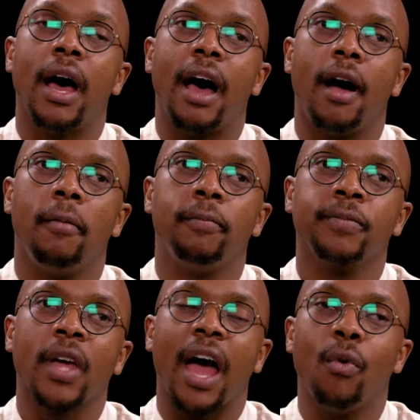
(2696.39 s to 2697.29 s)
Um,
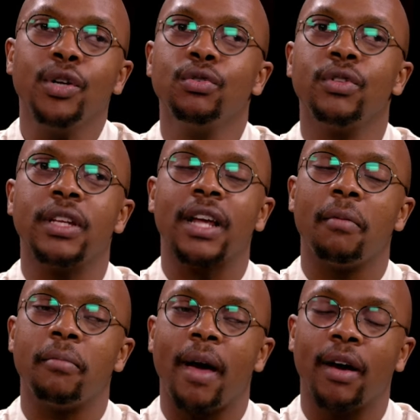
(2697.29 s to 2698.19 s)
I want to then come
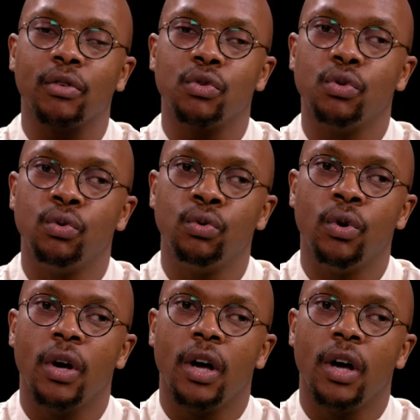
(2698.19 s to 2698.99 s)
back to